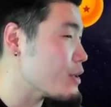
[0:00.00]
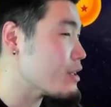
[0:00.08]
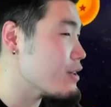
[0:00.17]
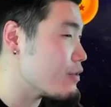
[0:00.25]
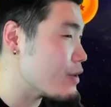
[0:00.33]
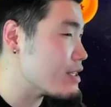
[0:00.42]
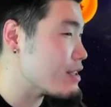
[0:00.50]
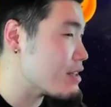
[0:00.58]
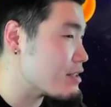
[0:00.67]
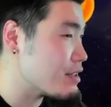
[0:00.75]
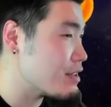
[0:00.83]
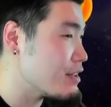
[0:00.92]
kill Frieza this
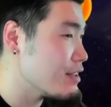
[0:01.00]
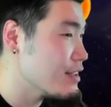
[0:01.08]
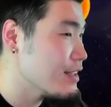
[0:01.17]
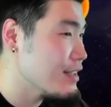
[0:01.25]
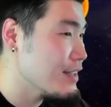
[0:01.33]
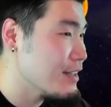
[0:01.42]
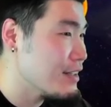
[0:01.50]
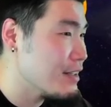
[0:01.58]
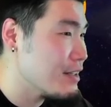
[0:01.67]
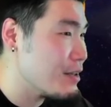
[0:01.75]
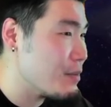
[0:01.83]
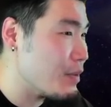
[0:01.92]
turn,
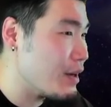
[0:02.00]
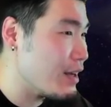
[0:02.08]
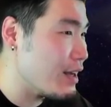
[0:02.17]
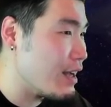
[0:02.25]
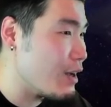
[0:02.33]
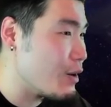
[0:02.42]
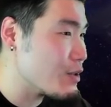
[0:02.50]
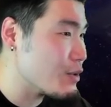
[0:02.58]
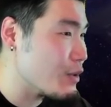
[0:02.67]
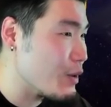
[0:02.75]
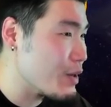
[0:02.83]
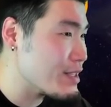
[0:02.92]
but I also
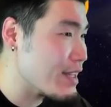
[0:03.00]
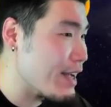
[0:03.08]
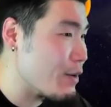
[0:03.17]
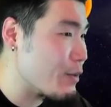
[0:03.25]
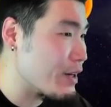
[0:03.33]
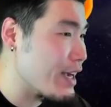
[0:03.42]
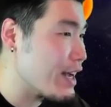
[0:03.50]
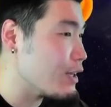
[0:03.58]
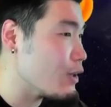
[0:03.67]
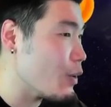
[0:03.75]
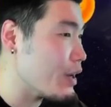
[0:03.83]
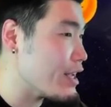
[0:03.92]
noticed that we're kind of
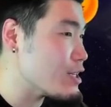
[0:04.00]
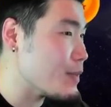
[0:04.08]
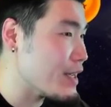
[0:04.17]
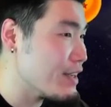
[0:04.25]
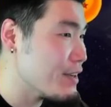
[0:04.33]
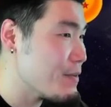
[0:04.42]
low on HP,